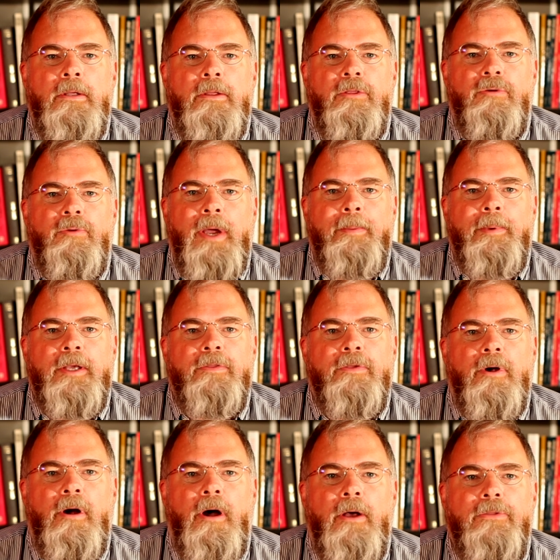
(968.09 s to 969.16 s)

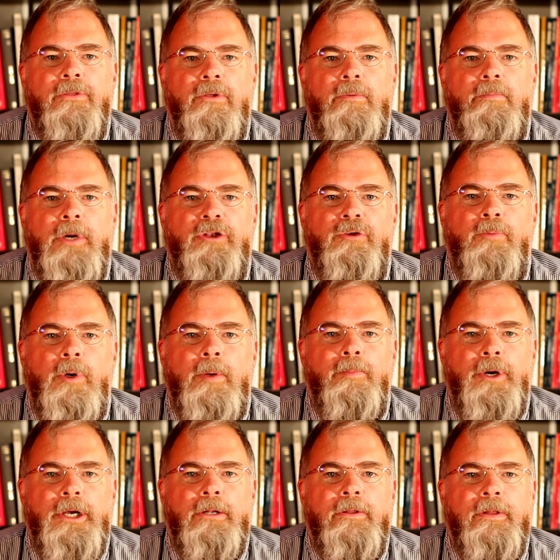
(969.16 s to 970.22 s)
Ceramics are also much more
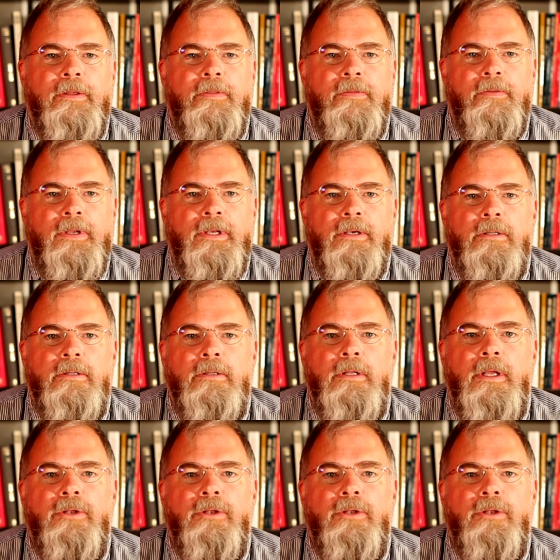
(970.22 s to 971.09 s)
brittle than steel